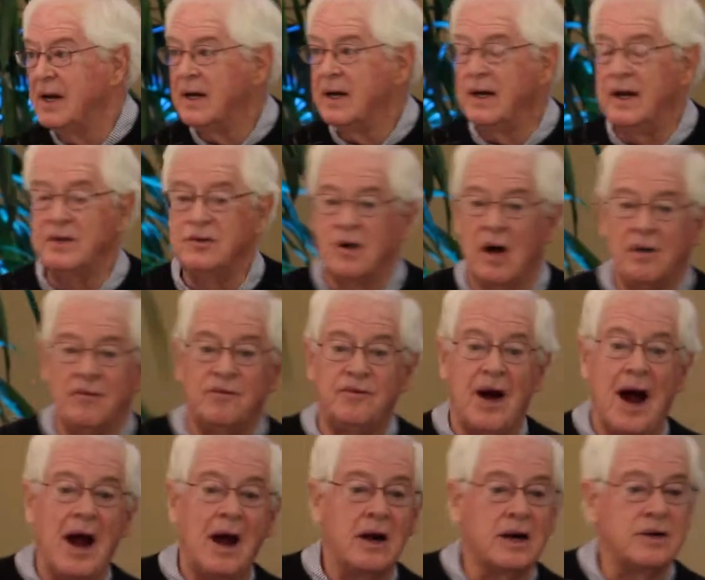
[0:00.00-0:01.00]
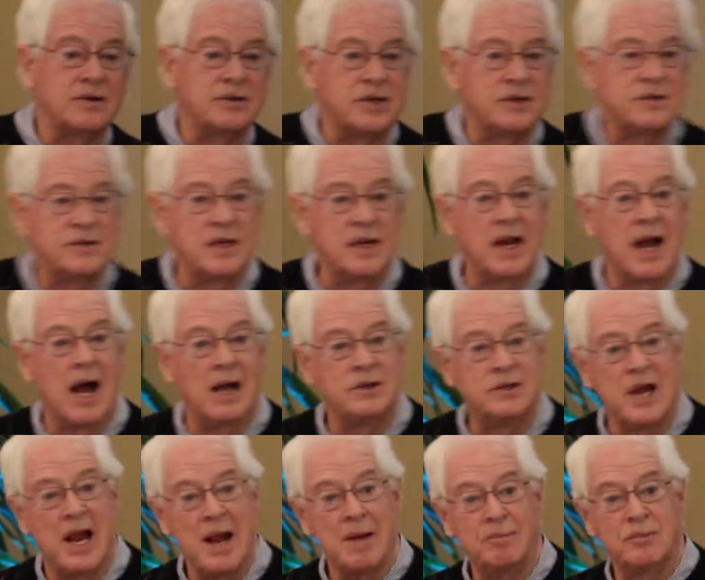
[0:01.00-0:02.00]
And it's on fire because this thing got
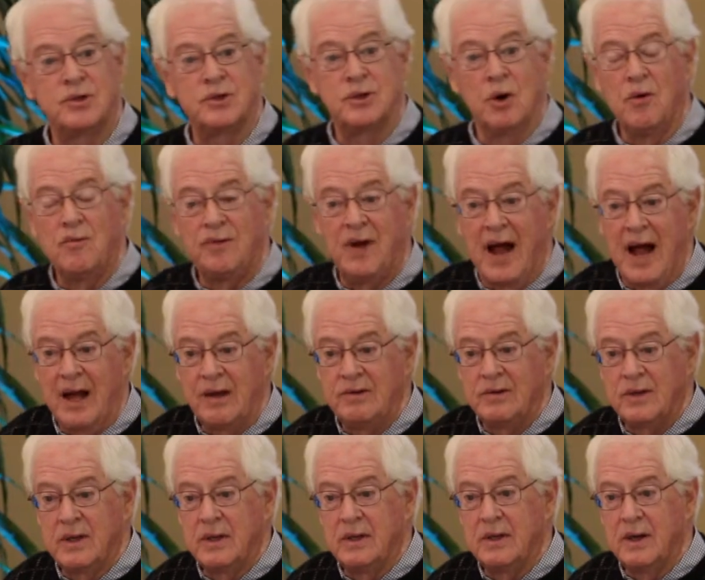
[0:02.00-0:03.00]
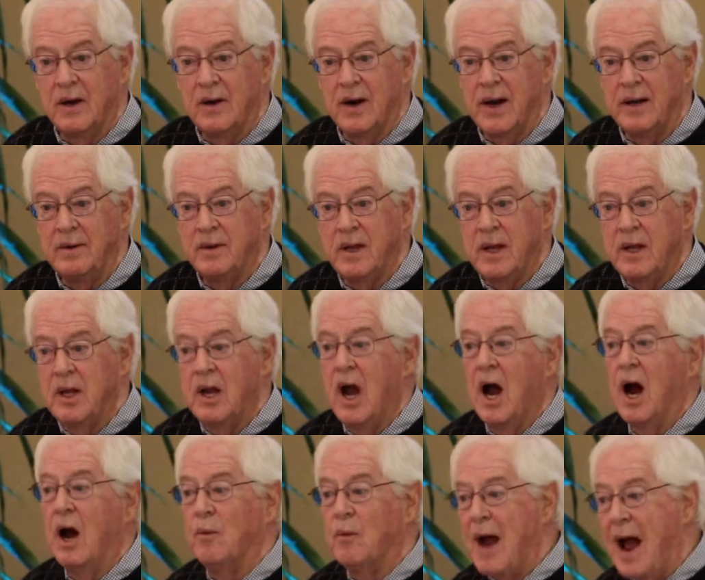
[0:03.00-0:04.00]
jammed so fast, all right,
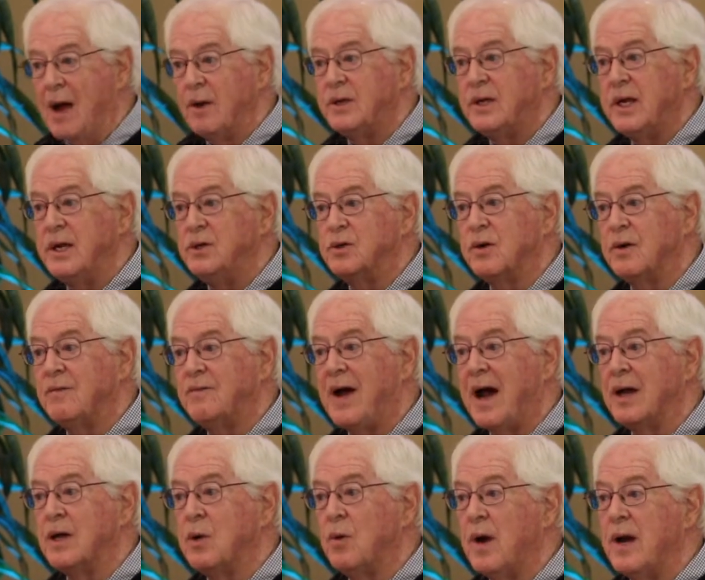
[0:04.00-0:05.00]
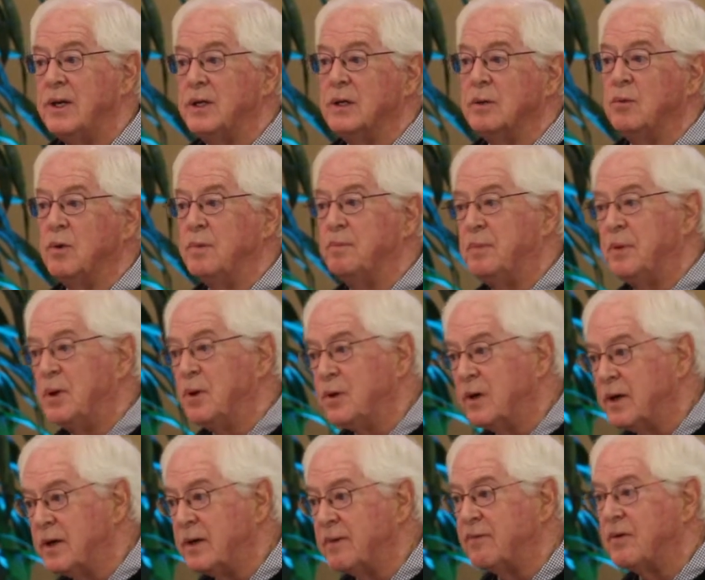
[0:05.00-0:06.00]
around teacher evaluation with
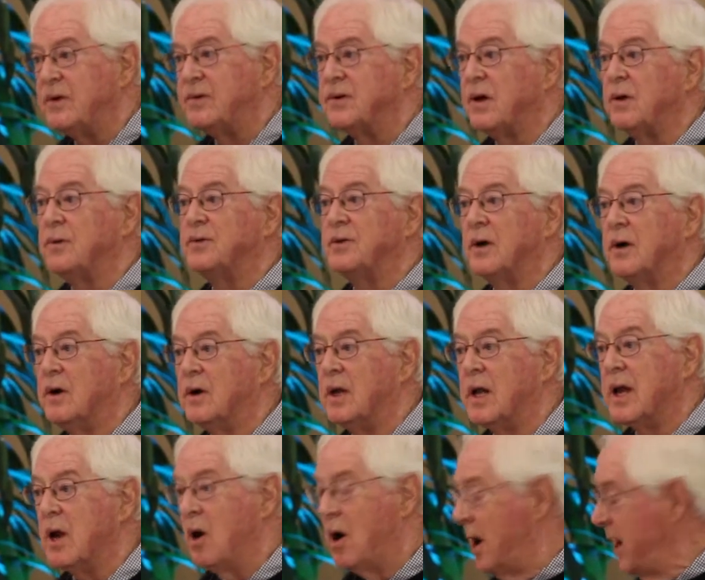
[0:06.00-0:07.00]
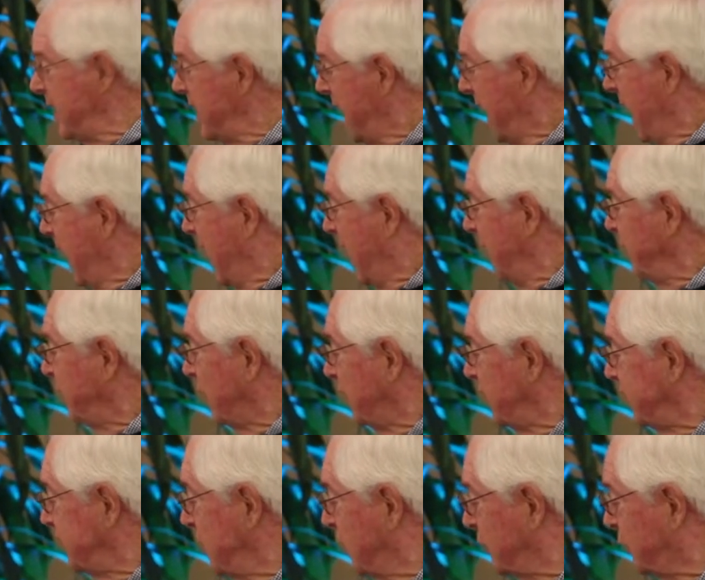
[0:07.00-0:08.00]
punitive results early on, and there
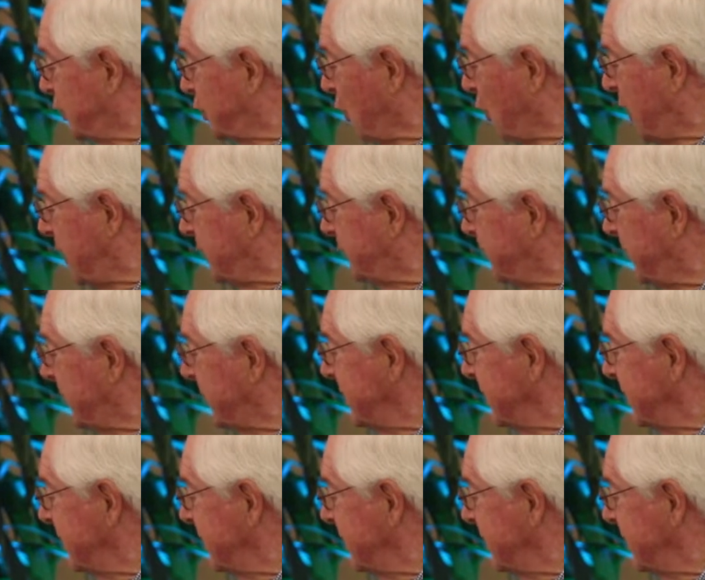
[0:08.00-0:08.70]
is no choice but,